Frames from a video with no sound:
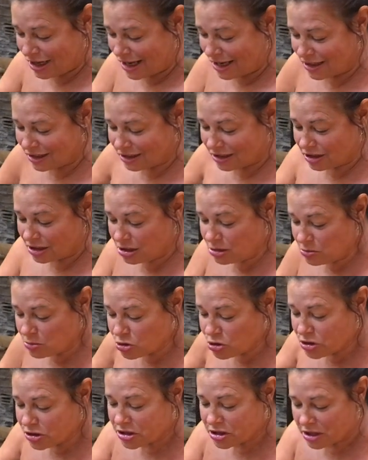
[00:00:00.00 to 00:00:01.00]
Add a little
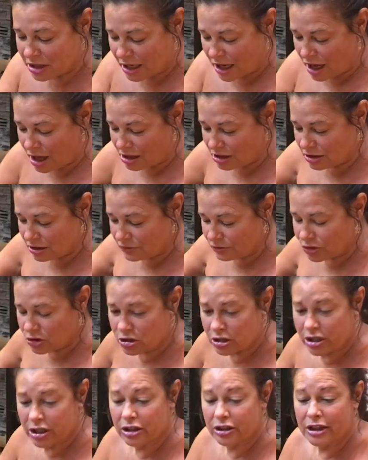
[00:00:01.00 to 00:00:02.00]
more to the olive
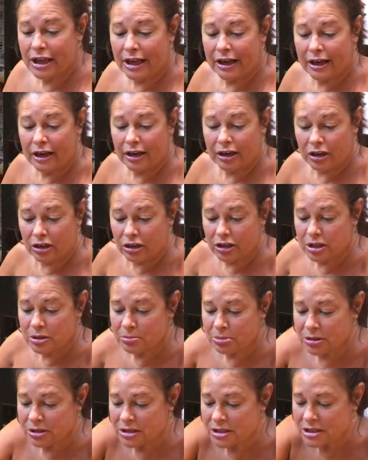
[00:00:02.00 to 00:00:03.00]
oil that I already
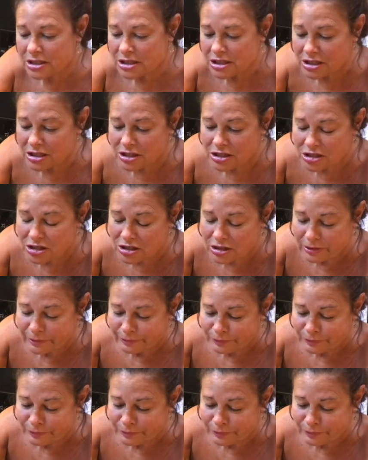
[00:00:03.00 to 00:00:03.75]
put in the dish.